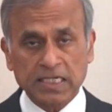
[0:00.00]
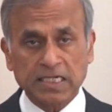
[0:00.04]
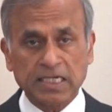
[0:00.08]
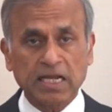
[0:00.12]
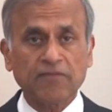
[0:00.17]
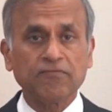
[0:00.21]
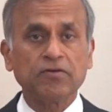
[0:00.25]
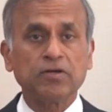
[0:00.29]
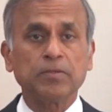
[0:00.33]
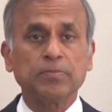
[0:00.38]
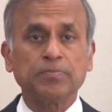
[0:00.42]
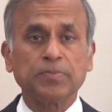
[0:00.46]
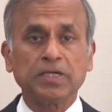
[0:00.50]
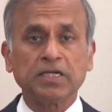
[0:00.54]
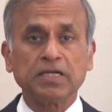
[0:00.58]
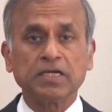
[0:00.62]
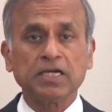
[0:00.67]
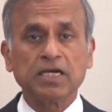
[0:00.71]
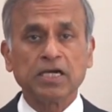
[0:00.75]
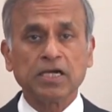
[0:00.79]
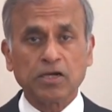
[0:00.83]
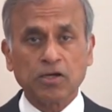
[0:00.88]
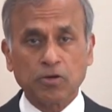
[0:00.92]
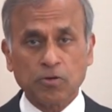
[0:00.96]

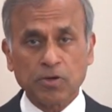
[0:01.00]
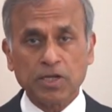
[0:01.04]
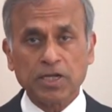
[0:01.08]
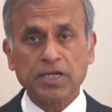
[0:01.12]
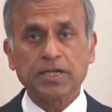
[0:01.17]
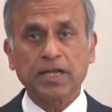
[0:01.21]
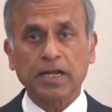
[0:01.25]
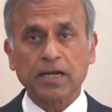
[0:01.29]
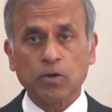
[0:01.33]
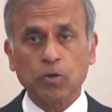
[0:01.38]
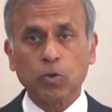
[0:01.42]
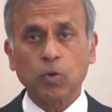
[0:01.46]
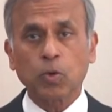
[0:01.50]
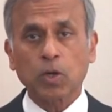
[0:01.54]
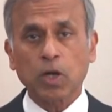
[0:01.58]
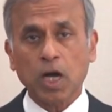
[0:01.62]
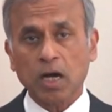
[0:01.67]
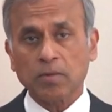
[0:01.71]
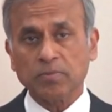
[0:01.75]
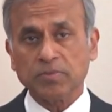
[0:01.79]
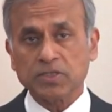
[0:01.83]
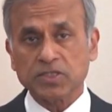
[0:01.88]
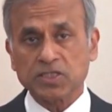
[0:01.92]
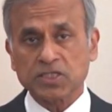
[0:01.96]
developing green and low
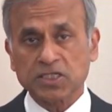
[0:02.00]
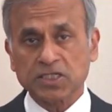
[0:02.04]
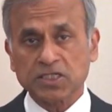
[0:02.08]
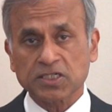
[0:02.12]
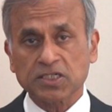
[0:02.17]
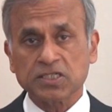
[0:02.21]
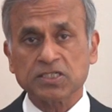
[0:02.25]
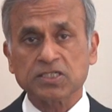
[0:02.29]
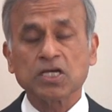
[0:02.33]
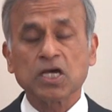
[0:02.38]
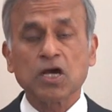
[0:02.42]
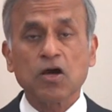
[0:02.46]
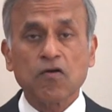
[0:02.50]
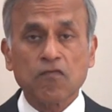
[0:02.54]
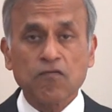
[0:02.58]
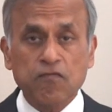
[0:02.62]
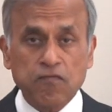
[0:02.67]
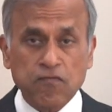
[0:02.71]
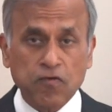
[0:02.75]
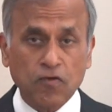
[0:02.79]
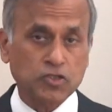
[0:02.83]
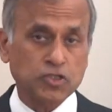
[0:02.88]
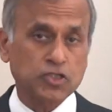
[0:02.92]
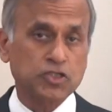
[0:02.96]
carbon cities,
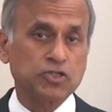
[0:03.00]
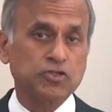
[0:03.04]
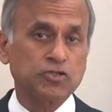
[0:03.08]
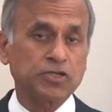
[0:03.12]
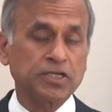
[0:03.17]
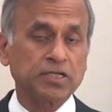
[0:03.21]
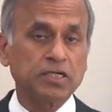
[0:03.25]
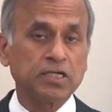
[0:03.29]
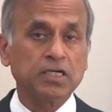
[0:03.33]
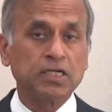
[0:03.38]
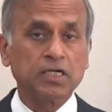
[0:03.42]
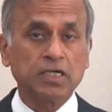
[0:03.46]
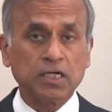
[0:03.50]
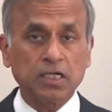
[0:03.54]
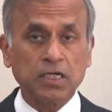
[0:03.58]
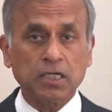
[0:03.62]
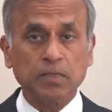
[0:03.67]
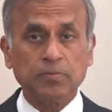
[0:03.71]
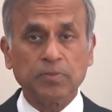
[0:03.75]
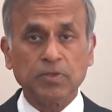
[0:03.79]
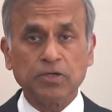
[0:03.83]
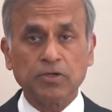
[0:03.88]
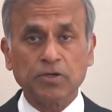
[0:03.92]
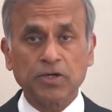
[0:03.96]
fostering
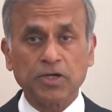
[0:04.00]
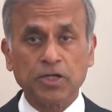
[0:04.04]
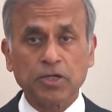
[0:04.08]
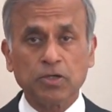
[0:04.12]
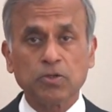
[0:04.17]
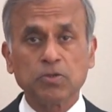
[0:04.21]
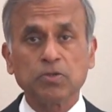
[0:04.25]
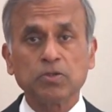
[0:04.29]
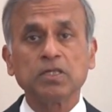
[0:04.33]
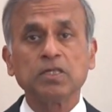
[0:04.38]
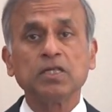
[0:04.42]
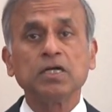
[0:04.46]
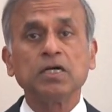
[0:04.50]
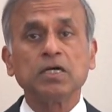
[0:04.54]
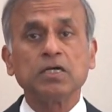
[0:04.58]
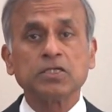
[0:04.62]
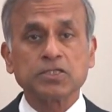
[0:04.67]
urban renewal,